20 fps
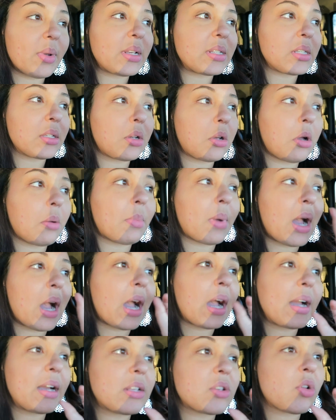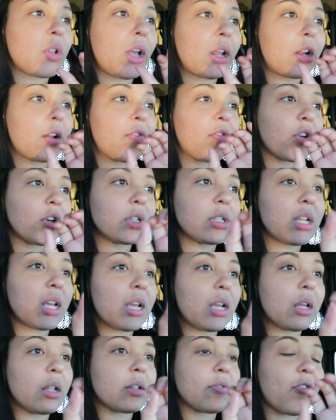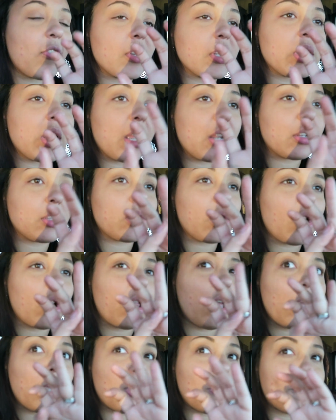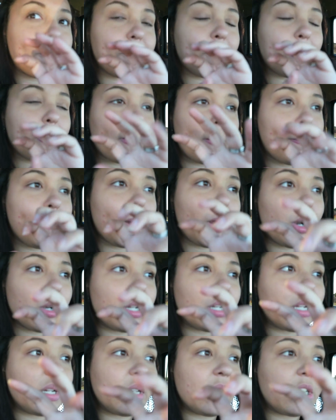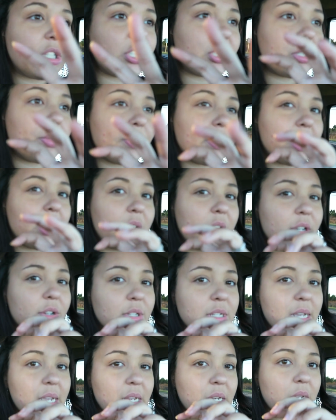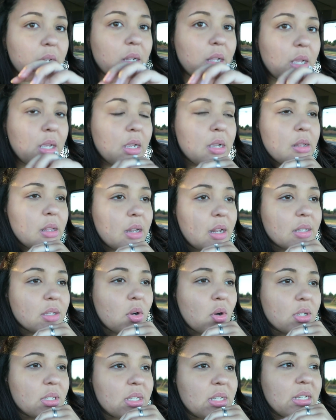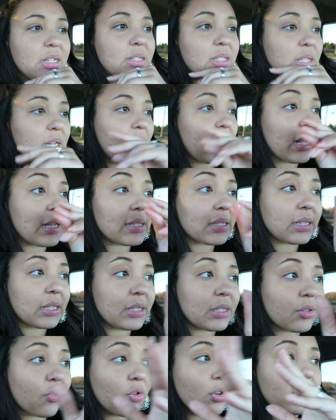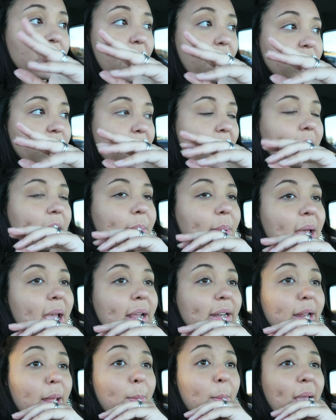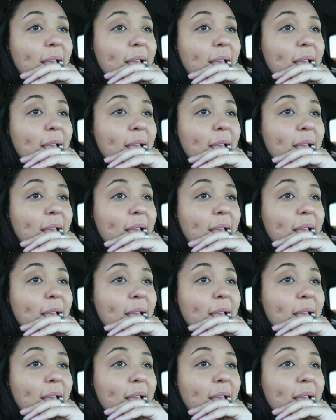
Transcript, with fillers: messing up my eyes are like the first thing first thing to start like burning and itching and being irritated and I start sneezing and I sneezed three times back to back and that